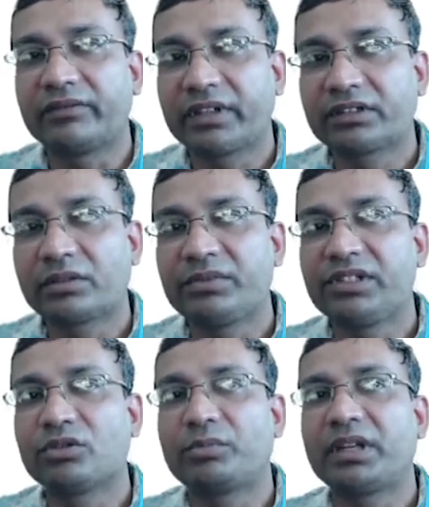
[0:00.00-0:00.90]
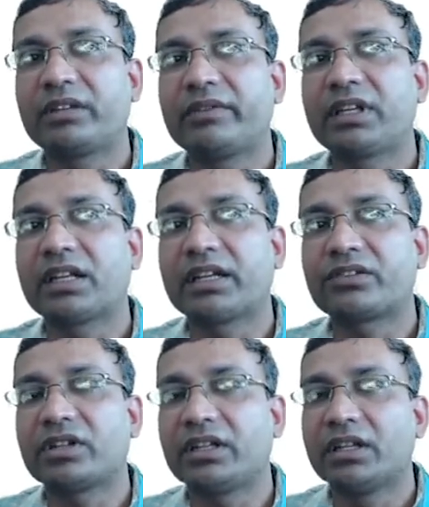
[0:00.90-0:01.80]
and width of these openings, we can
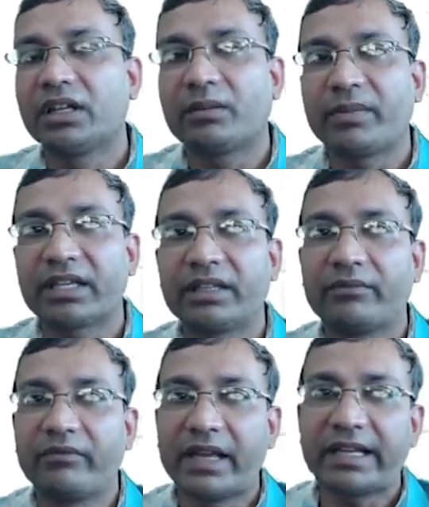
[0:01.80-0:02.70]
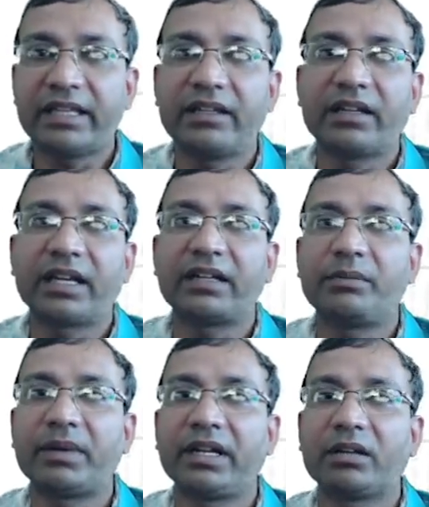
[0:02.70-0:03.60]
actually make them vary, and
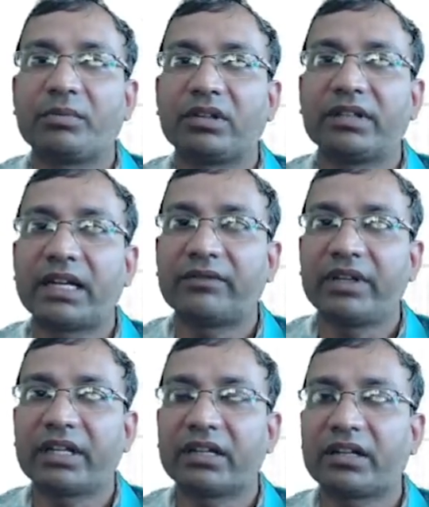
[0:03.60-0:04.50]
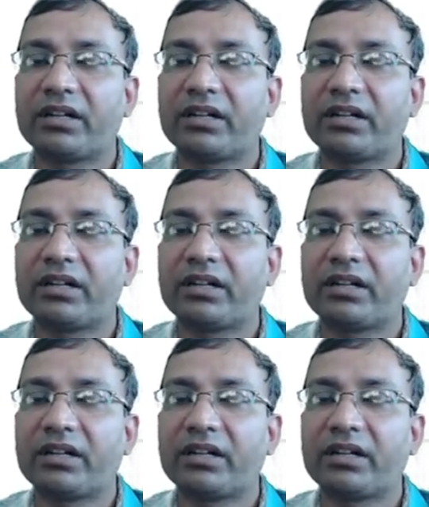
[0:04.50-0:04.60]
depending upon that we can